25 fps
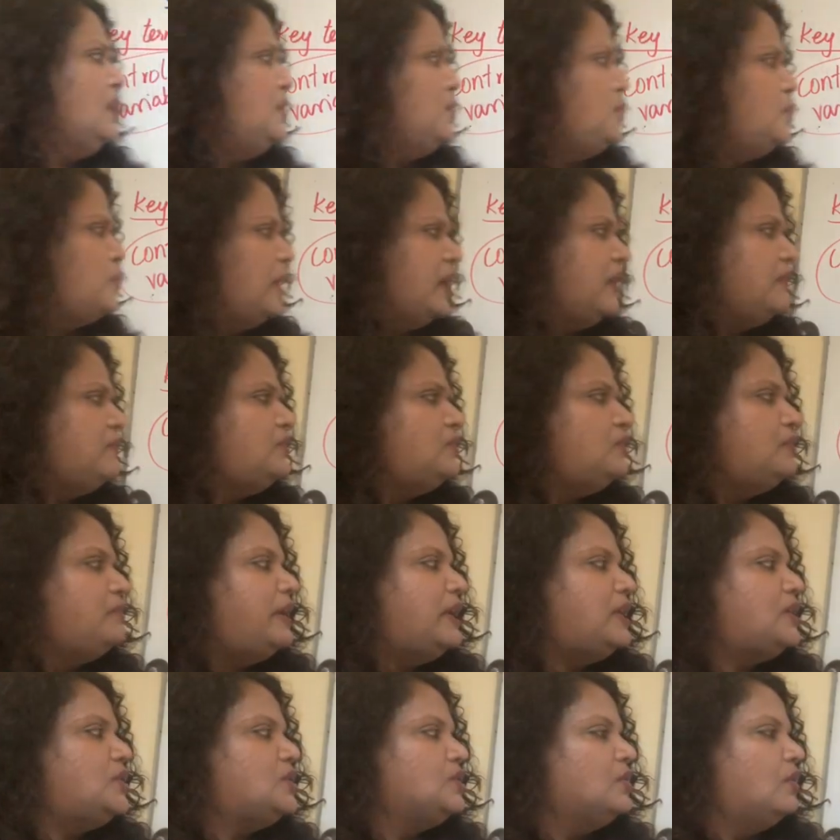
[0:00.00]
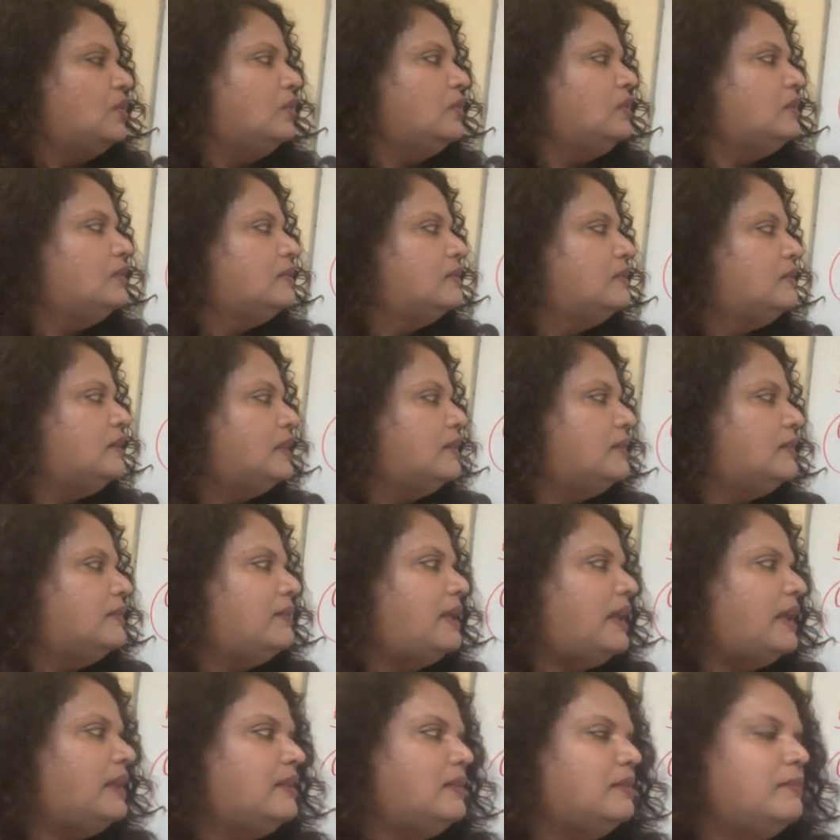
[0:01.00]
you have to make sure that the
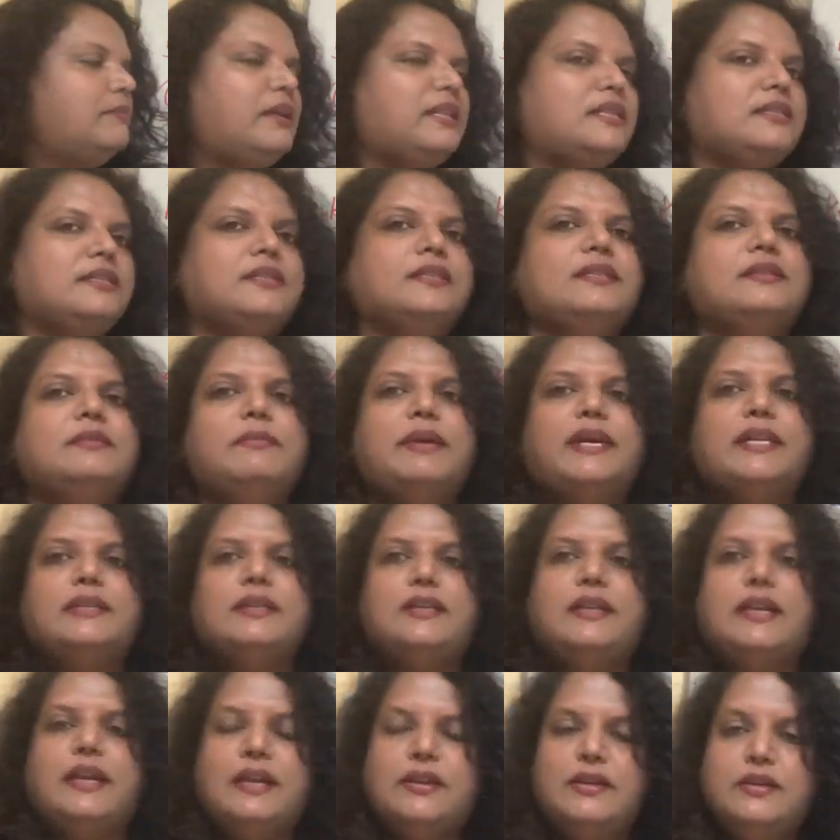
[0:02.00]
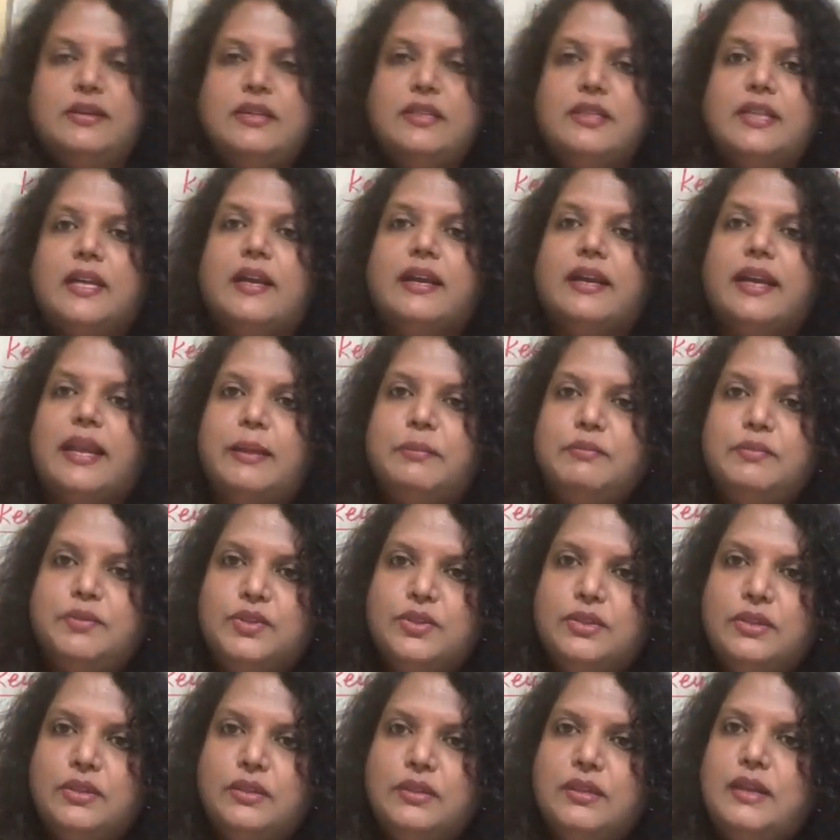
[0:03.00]
random and systematic errors are kept
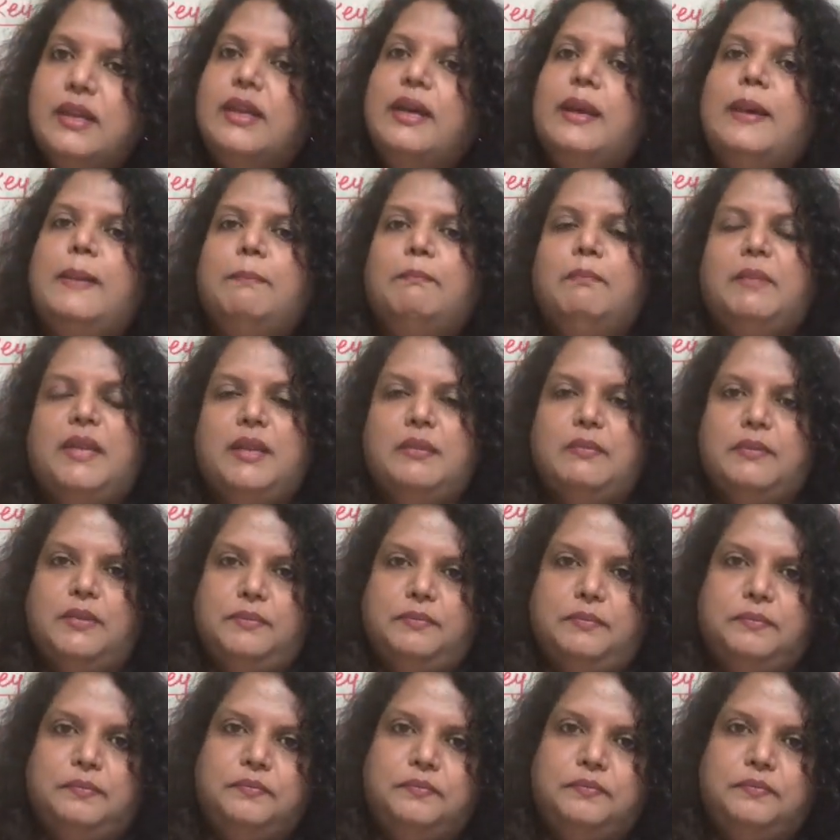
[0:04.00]
to the minimum